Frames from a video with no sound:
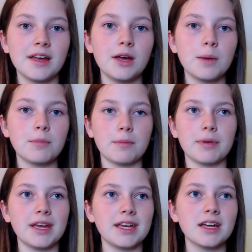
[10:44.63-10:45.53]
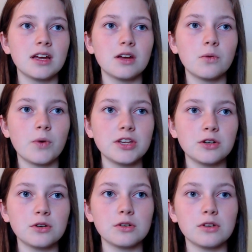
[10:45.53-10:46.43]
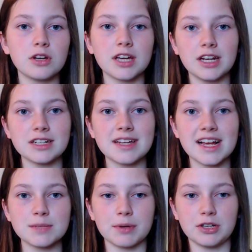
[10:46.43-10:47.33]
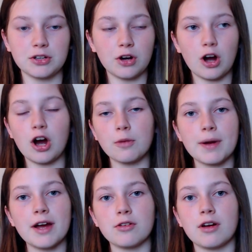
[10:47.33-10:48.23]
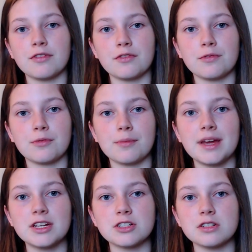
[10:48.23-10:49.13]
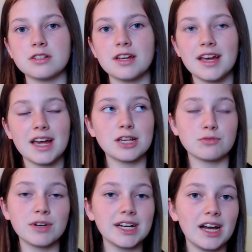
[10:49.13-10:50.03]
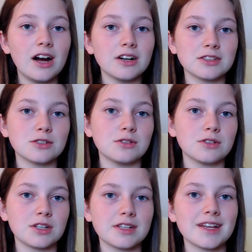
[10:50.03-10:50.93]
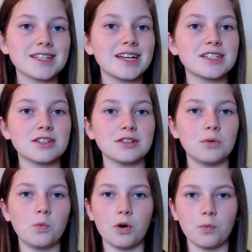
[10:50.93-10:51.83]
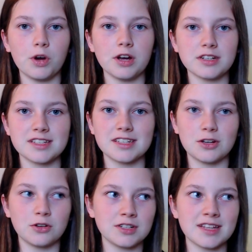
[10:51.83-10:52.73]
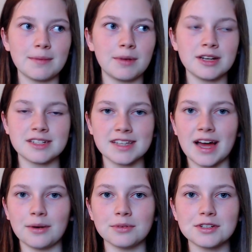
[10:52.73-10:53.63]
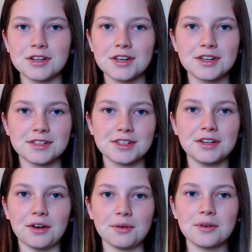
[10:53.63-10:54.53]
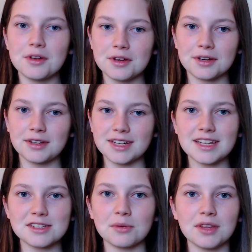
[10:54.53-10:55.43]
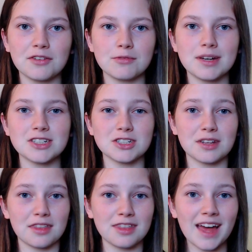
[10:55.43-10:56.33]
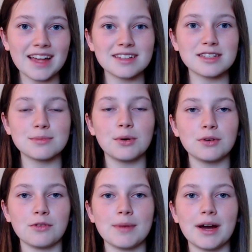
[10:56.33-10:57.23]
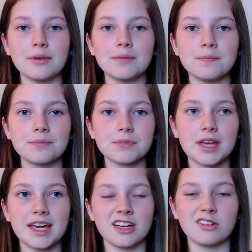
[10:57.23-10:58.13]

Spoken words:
but B, when you're looking at a textbook and you've got a whole paragraph of information, it's really hard to condense that into one word. As good as that might sound, to condense all the information to that small of amount, it